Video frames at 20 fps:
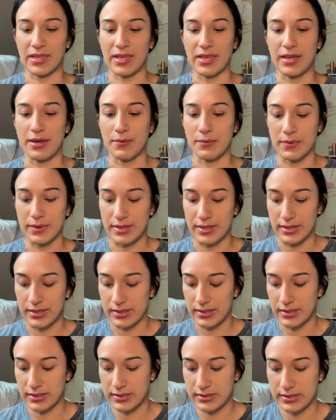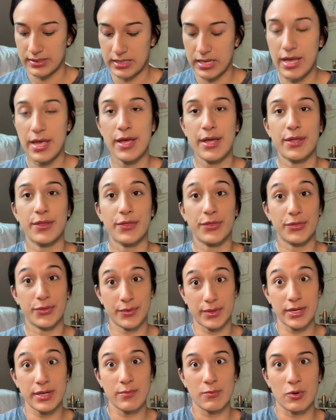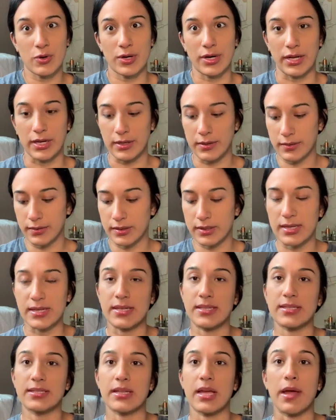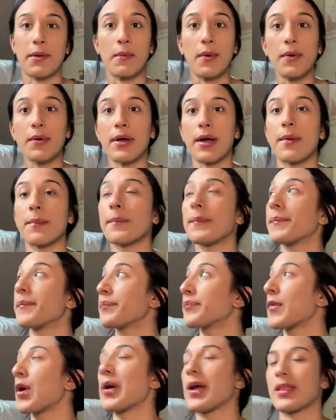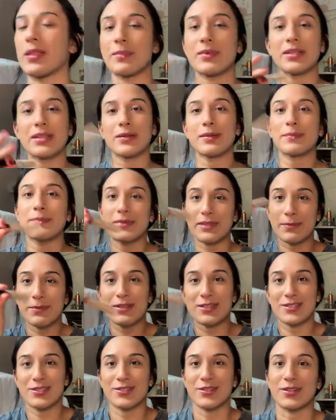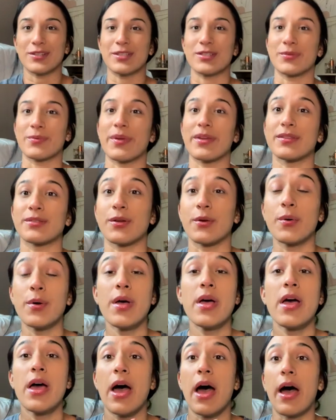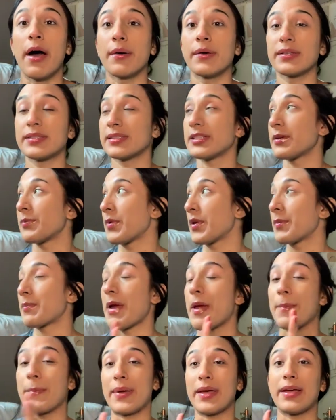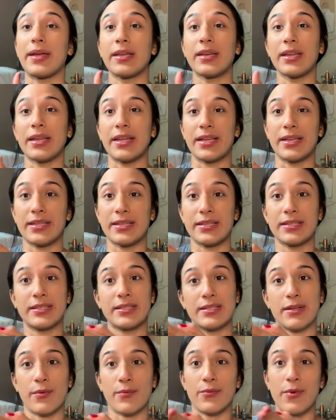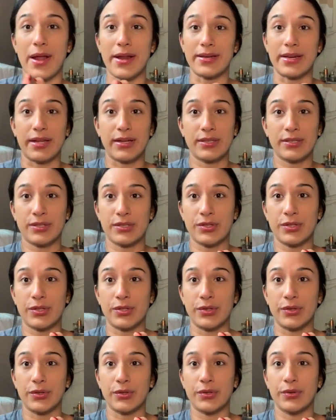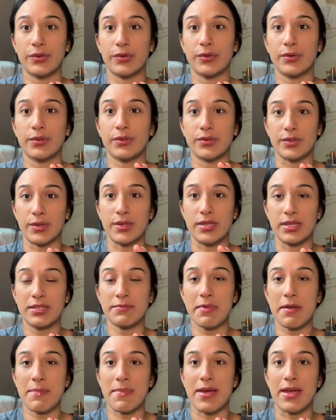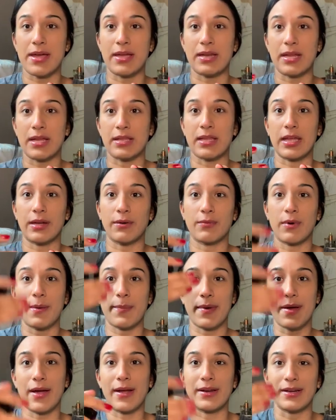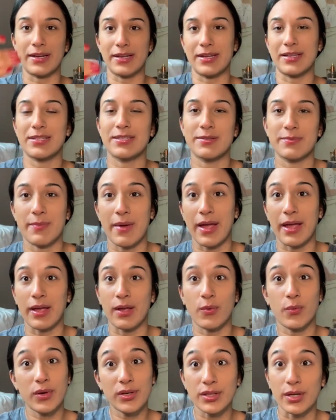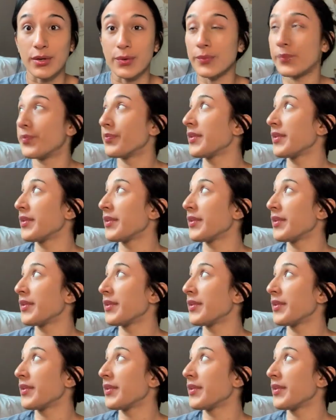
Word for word: It was three in the morning because I woke up. Okay, let me let me just start this way. So I was sleeping, my bed is right next to, so this is my bed, and like right behind it is my window.